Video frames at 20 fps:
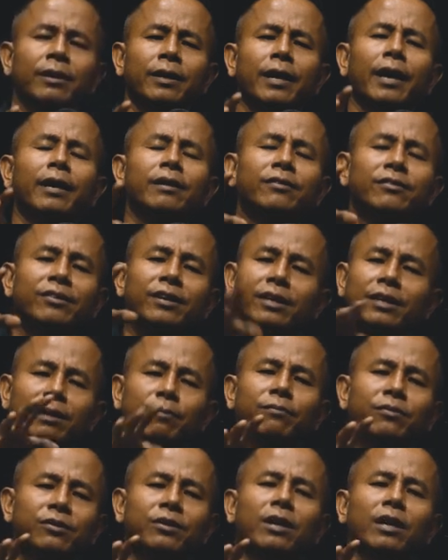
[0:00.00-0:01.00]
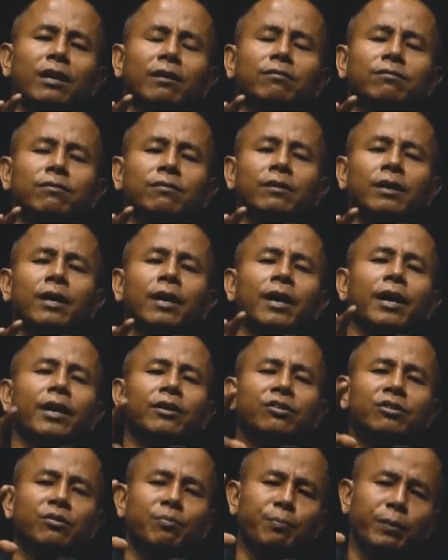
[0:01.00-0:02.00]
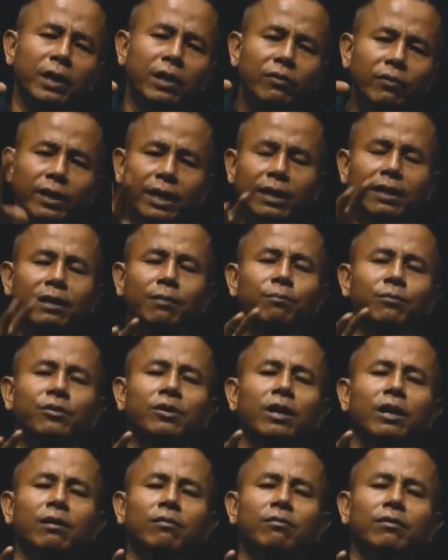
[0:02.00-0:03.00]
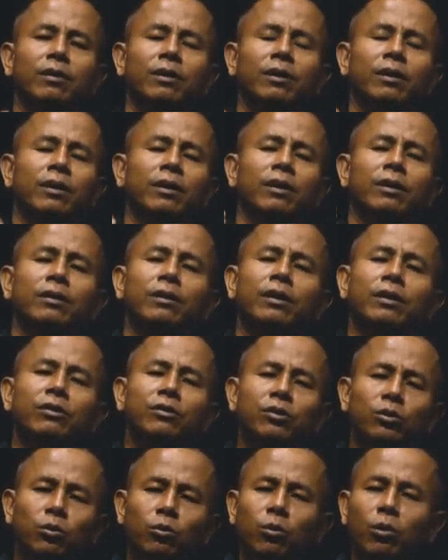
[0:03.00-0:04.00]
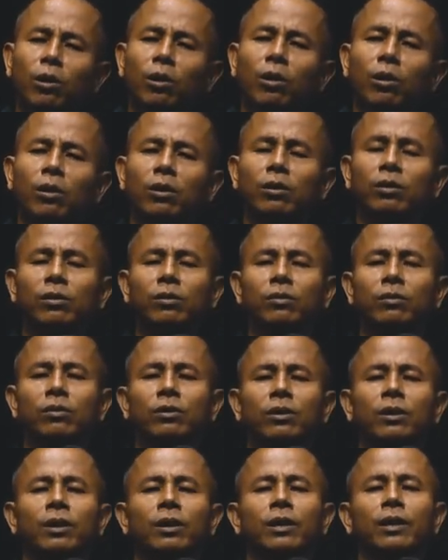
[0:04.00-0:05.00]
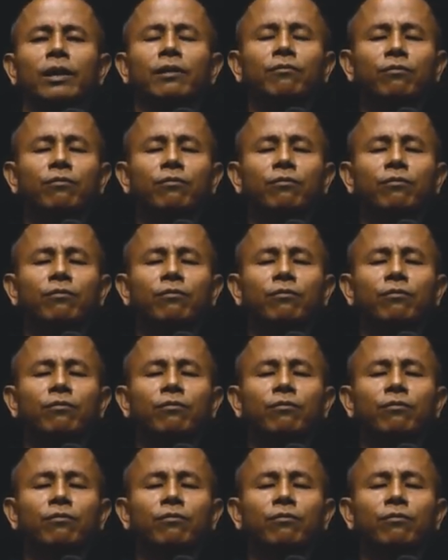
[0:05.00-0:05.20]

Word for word: and see themselves, experience themselves that you are a